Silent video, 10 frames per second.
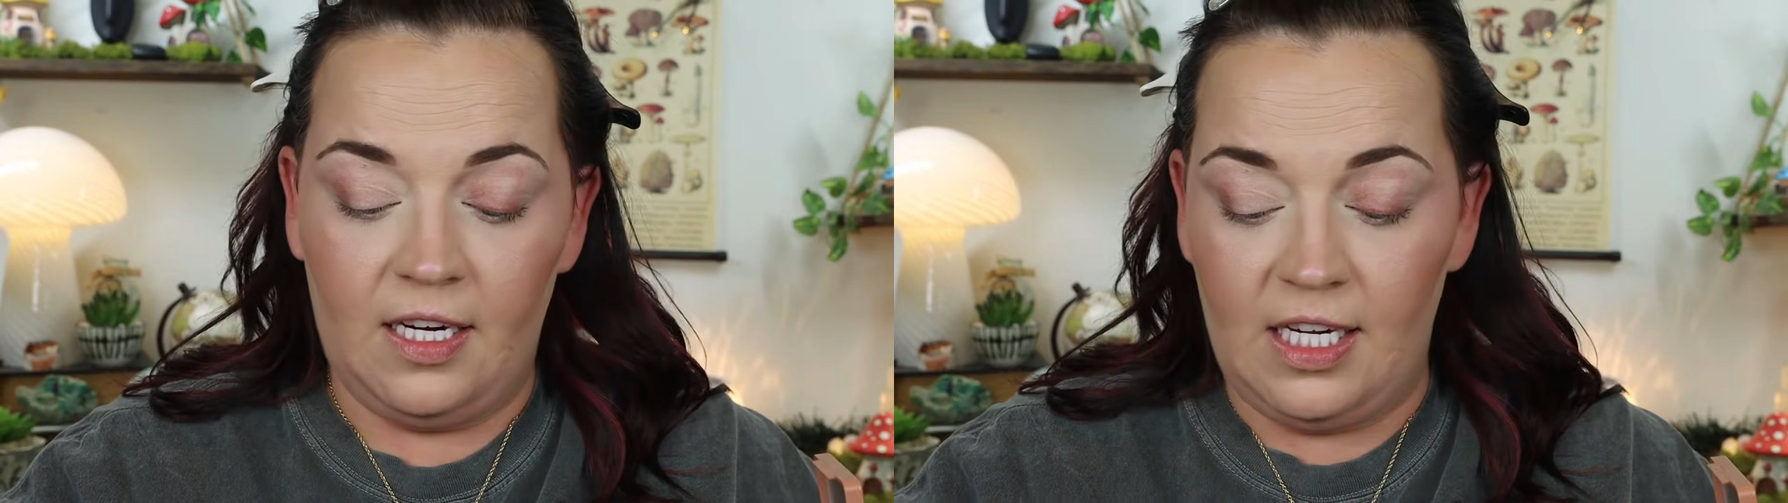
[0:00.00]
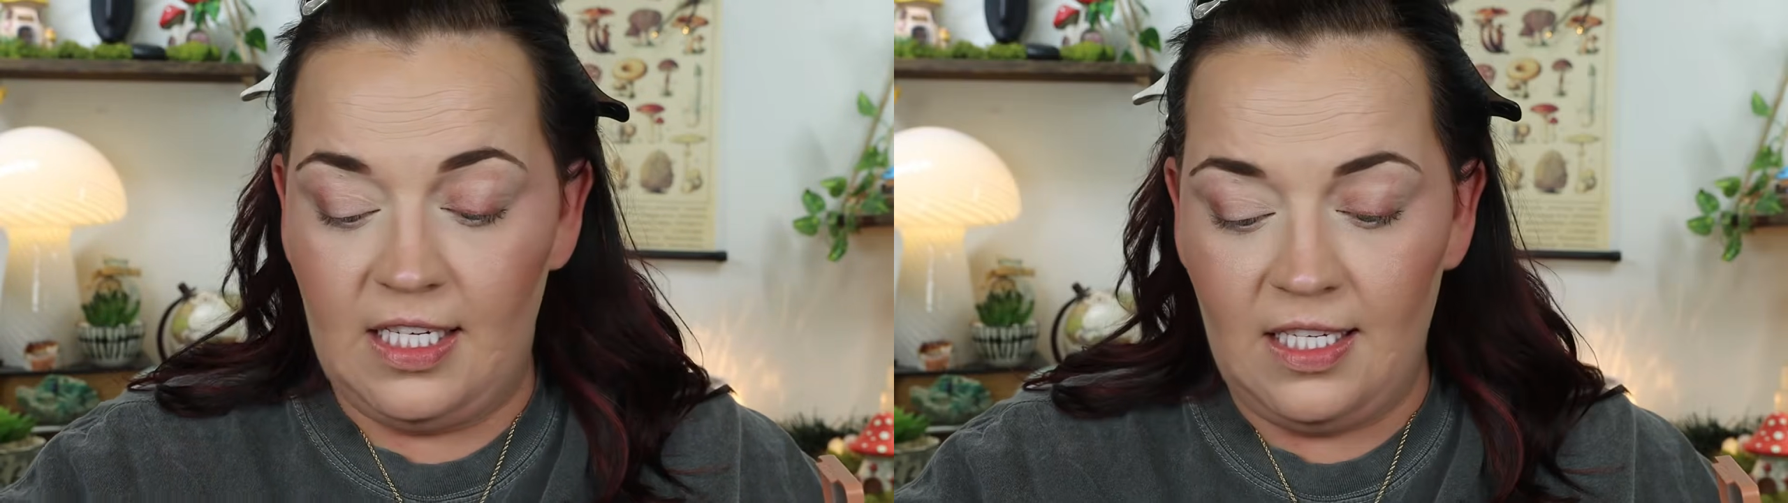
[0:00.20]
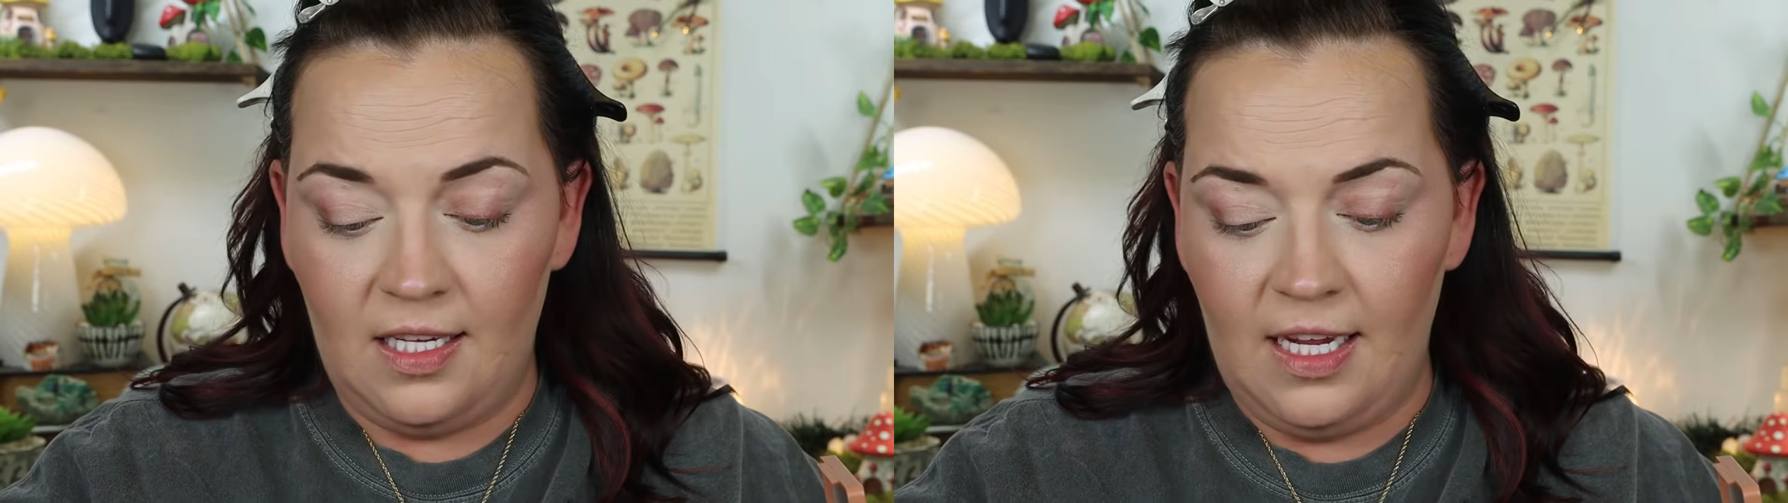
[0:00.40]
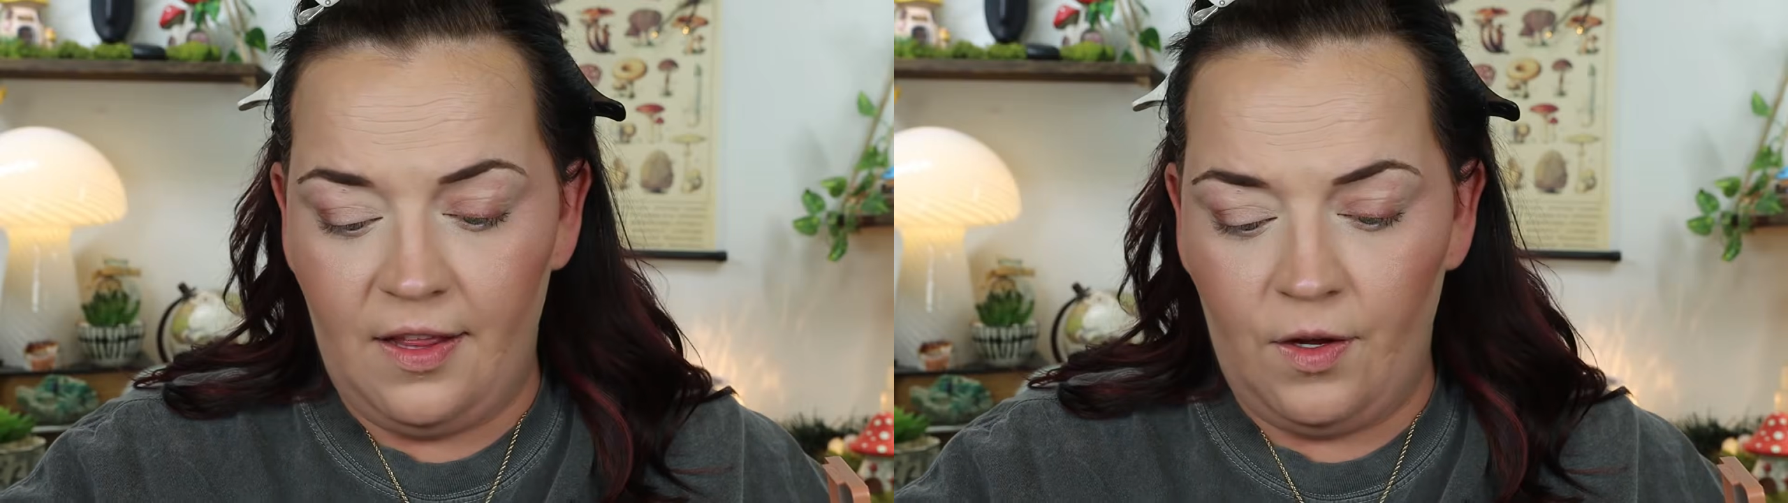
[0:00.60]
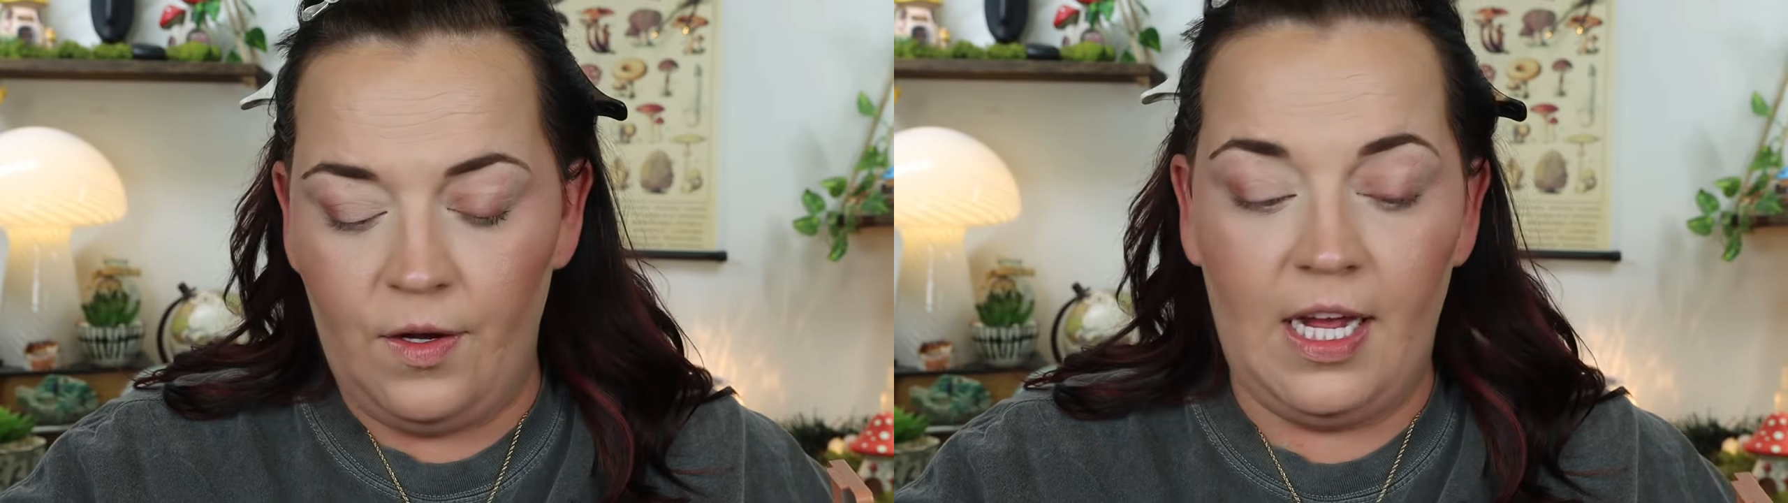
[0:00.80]
Is this
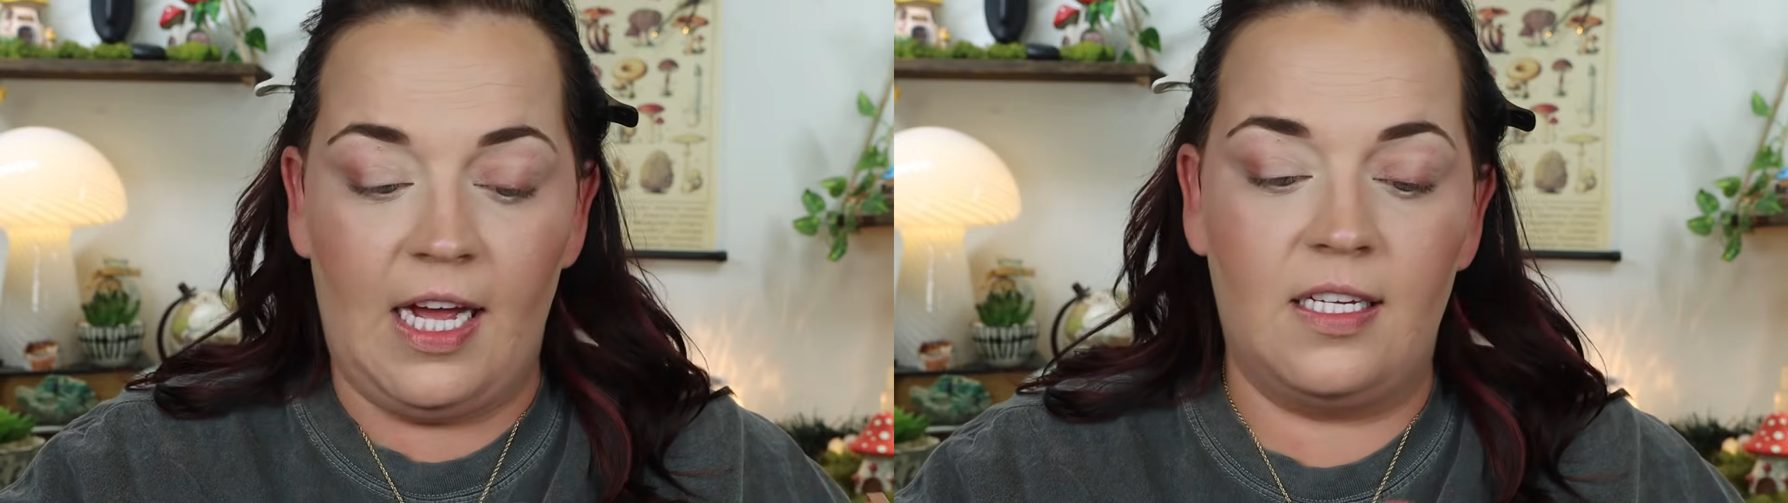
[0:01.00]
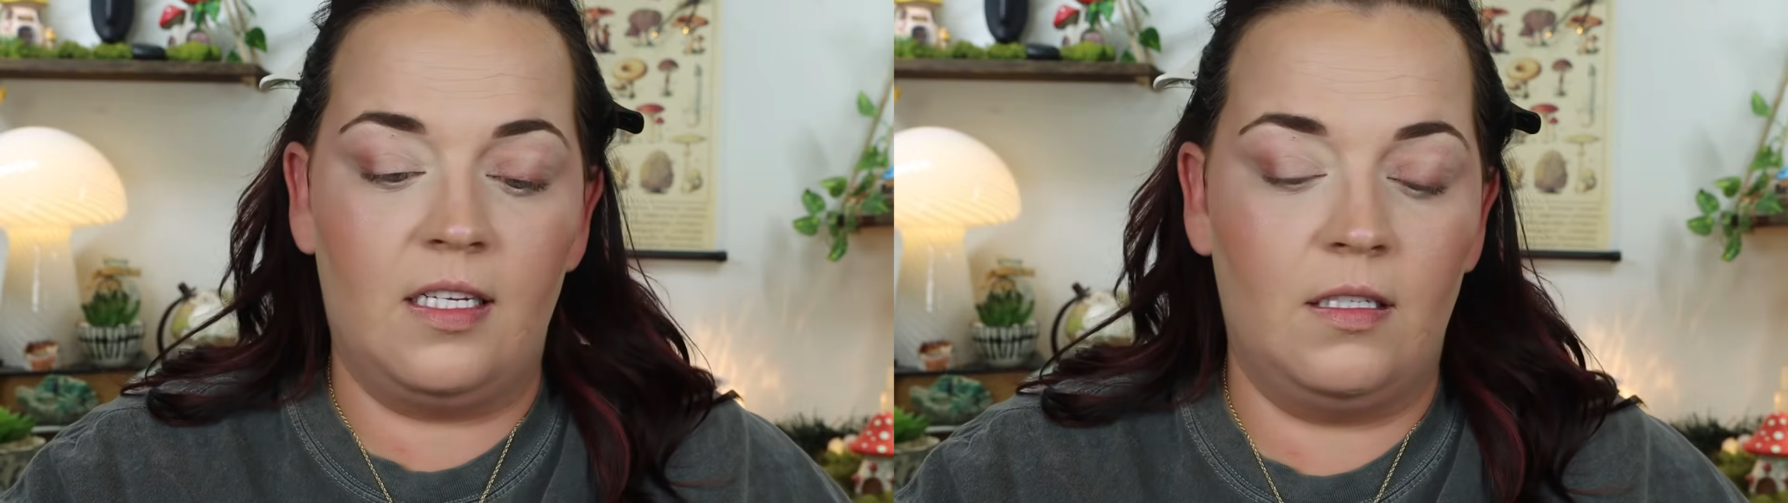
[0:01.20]
Lethal? Yes.